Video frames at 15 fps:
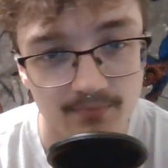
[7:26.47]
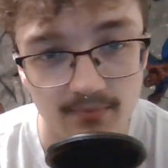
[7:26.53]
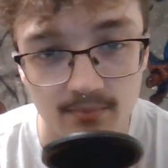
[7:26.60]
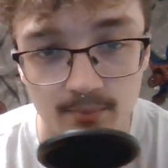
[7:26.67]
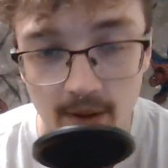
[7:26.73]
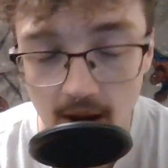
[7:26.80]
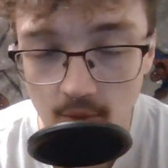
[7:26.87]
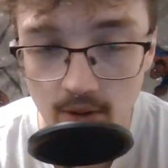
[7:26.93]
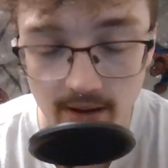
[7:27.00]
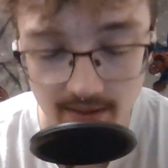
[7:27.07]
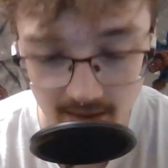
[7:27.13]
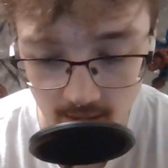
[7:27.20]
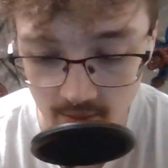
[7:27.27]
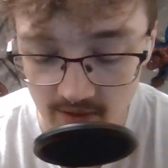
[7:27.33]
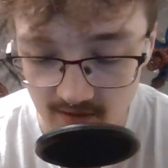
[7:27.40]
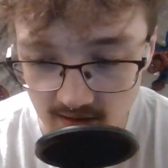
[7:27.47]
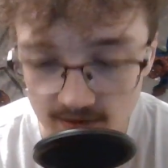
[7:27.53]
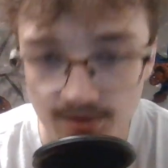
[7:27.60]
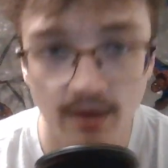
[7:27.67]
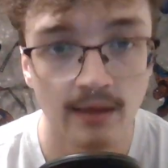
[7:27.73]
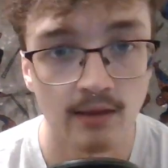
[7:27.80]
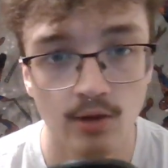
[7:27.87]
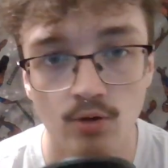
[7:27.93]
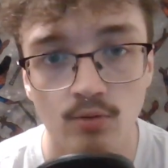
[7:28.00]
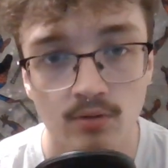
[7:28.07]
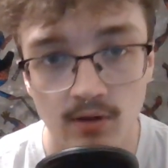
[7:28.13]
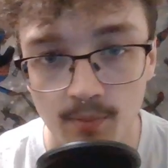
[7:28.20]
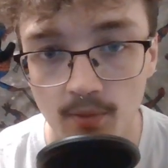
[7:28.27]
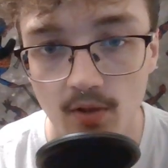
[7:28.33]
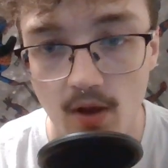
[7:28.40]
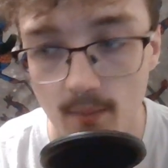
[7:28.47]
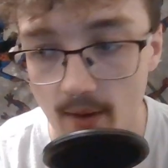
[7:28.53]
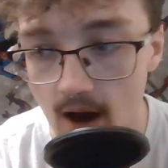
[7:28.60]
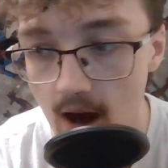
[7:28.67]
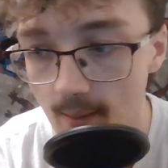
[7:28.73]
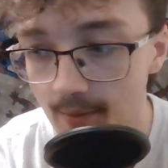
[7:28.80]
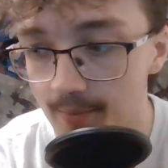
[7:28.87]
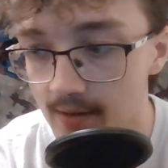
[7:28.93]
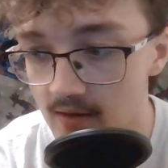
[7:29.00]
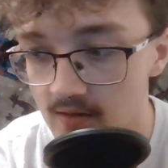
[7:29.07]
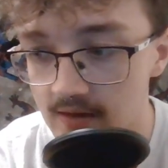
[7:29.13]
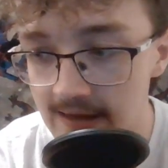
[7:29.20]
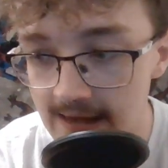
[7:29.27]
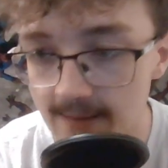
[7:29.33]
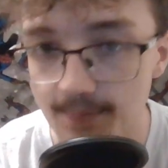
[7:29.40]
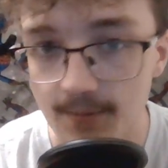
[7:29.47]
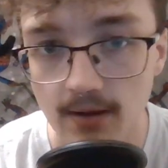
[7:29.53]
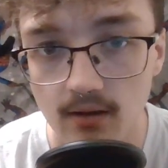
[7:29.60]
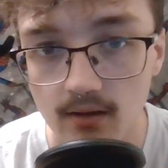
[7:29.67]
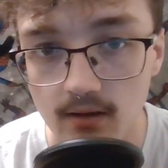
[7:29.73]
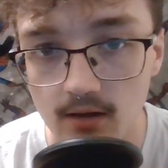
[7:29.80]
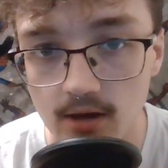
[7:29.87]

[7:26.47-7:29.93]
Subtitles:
But I wanna say thank you to Bilal Muhammad because keeping,